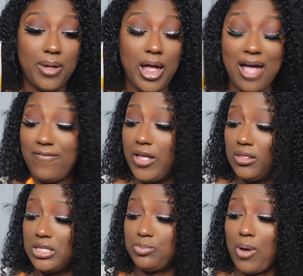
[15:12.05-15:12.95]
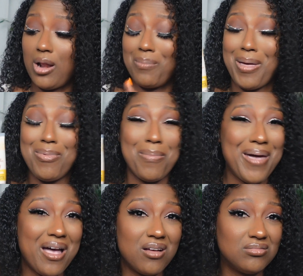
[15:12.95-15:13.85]
I found this product maybe
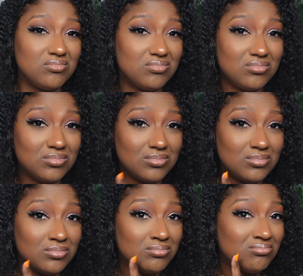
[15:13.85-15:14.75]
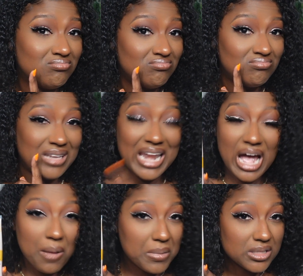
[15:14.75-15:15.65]
about
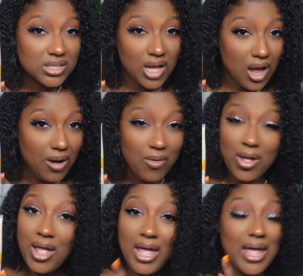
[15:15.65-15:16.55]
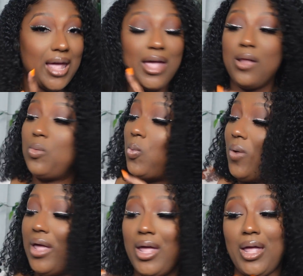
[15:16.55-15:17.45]
9 months ago, and
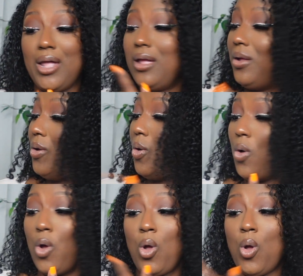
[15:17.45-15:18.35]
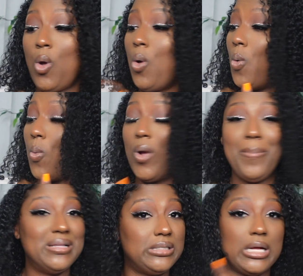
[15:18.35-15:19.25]
we've
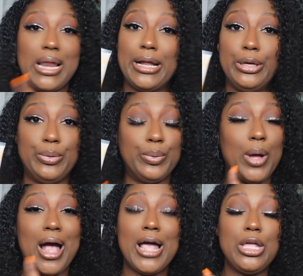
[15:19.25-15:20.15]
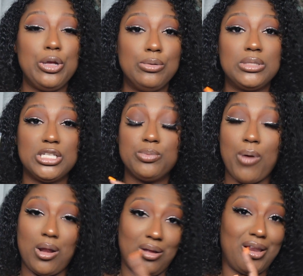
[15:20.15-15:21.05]
been stuck like glue. I use this
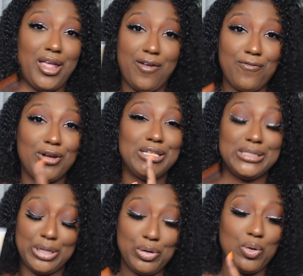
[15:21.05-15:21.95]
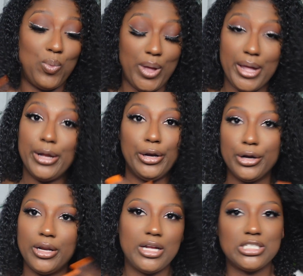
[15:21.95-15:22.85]
product every single week,
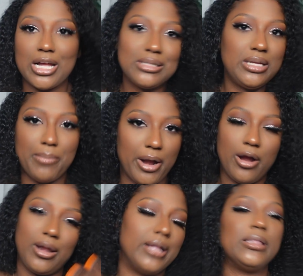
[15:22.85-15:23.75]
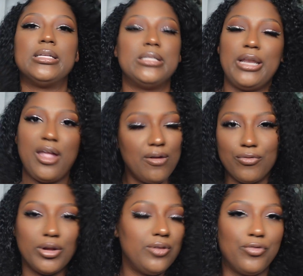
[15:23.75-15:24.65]
clearly because y'all see my hair like this in
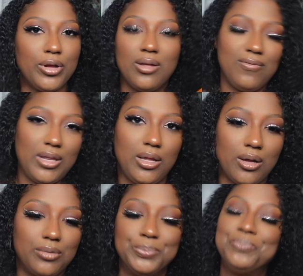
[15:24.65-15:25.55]
every freaking video.